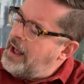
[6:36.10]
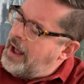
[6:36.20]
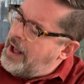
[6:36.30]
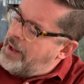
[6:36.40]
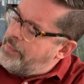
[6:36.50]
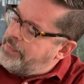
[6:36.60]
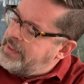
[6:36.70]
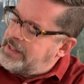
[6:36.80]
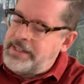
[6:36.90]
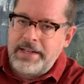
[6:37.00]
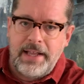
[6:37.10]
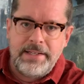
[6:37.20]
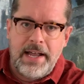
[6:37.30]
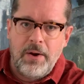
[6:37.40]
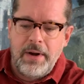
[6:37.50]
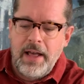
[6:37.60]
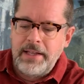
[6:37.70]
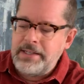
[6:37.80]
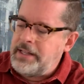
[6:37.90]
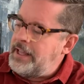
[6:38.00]
um, that stands out
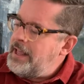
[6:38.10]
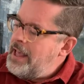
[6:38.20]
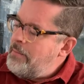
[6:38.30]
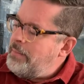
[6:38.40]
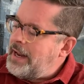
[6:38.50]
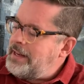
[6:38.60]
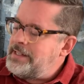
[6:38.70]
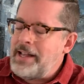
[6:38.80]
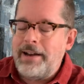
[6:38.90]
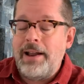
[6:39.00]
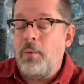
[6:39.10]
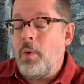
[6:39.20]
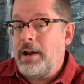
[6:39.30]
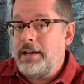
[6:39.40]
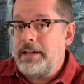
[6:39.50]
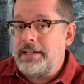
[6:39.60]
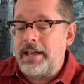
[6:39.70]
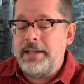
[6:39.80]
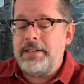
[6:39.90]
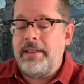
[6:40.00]
nicely. But I decided I wanted to
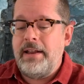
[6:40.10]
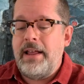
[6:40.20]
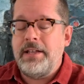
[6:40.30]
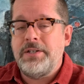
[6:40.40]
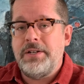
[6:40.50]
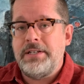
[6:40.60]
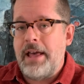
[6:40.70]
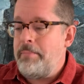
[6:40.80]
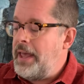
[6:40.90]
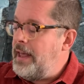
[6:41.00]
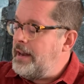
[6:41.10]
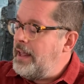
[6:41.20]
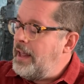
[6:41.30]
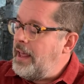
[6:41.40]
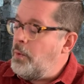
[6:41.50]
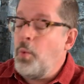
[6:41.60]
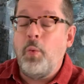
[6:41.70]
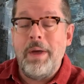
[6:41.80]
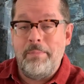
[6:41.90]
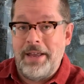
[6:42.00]
take it to that extra step and and
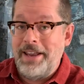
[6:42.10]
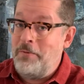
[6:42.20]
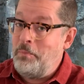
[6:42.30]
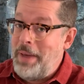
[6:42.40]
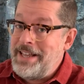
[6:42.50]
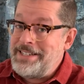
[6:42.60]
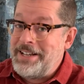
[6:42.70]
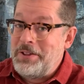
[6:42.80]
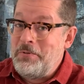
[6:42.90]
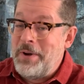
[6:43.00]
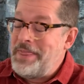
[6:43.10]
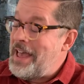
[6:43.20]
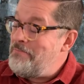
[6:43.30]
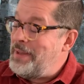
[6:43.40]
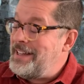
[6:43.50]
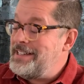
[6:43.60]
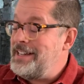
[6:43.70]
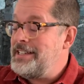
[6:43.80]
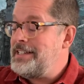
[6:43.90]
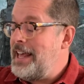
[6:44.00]
whip it. And basically, what that means
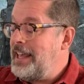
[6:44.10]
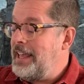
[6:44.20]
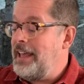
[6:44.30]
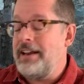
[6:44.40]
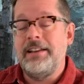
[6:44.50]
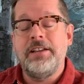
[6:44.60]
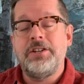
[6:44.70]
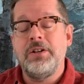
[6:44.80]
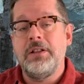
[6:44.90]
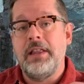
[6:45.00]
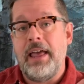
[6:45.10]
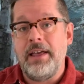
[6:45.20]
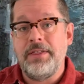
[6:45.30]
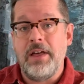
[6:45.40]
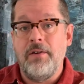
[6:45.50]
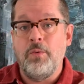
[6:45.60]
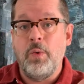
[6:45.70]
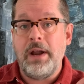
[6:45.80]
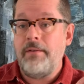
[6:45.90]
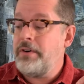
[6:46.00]
is taking an additional length of
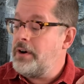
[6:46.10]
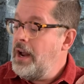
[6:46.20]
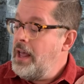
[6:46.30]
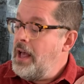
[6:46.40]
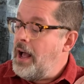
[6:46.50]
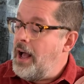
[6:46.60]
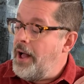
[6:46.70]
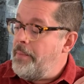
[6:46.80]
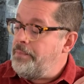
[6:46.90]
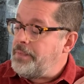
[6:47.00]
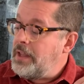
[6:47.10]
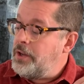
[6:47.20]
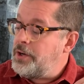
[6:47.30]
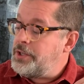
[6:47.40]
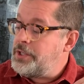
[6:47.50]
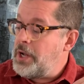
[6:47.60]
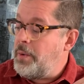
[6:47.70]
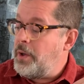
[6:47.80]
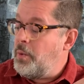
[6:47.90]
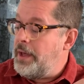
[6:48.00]
whatever um, you're
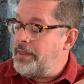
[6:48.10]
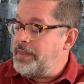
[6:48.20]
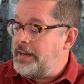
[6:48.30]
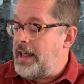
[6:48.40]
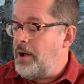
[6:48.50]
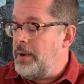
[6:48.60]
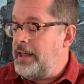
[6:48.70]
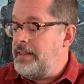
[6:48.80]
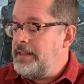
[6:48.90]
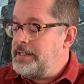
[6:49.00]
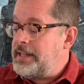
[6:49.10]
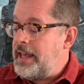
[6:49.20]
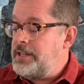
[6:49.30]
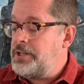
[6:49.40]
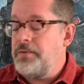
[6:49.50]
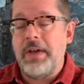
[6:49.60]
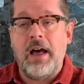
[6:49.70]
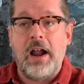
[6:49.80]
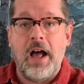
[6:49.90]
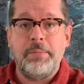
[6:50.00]
sewing with. Now, in this case, you've
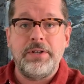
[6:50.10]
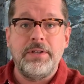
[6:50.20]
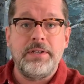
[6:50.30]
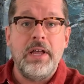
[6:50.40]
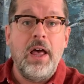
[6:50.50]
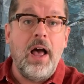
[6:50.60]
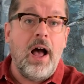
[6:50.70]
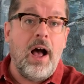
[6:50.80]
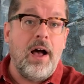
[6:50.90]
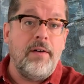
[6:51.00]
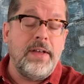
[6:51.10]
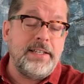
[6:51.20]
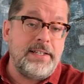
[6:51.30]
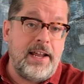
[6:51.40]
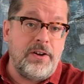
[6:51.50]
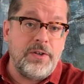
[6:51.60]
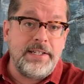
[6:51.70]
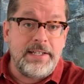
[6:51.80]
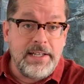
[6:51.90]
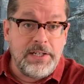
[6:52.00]
got options of a standard
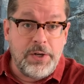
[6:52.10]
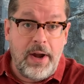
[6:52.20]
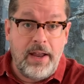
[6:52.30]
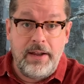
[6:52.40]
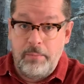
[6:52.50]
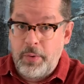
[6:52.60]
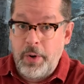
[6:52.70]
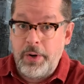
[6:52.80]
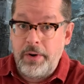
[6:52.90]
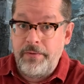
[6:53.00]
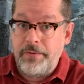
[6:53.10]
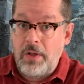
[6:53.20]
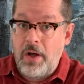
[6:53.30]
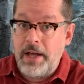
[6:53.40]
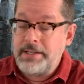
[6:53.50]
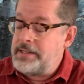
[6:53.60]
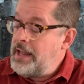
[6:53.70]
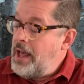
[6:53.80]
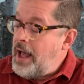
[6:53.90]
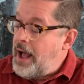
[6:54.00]
six-strand embroidery floss.
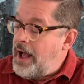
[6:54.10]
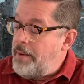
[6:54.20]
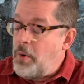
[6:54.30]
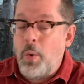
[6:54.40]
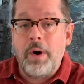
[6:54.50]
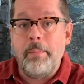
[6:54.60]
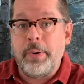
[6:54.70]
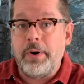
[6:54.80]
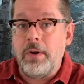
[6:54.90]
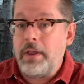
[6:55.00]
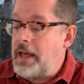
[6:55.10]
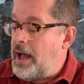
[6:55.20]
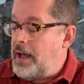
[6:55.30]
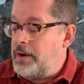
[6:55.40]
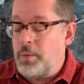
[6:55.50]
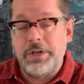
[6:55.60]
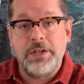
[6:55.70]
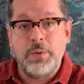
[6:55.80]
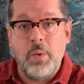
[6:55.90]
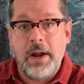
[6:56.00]
Um, or a pearl cotton, which
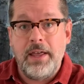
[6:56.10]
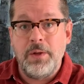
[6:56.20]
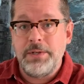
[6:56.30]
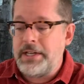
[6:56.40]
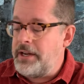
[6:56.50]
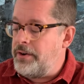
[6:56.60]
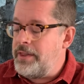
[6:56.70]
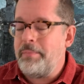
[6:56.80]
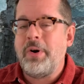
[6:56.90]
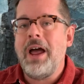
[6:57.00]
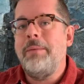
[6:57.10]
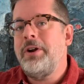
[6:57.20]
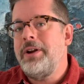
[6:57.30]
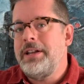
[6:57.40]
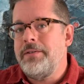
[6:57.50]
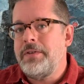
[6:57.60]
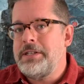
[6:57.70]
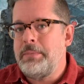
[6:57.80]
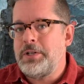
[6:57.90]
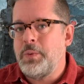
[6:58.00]
is what I used here. The primary
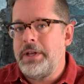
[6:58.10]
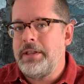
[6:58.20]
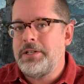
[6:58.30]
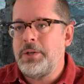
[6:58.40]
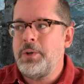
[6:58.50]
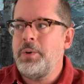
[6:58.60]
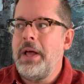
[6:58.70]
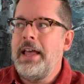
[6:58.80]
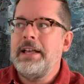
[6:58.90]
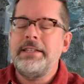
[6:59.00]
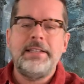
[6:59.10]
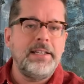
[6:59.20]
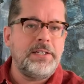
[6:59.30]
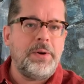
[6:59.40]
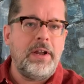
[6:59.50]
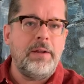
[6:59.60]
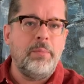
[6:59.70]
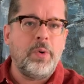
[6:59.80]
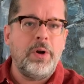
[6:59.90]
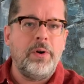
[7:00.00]
difference between the two, six strand
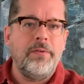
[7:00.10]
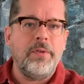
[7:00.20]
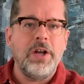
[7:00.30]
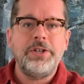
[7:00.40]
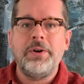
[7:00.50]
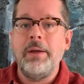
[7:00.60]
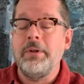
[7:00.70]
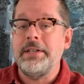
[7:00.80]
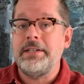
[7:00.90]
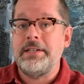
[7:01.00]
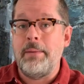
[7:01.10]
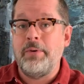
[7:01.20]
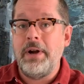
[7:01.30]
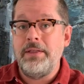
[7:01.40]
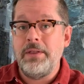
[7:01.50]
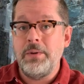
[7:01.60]
embroidery floss, you're able to separate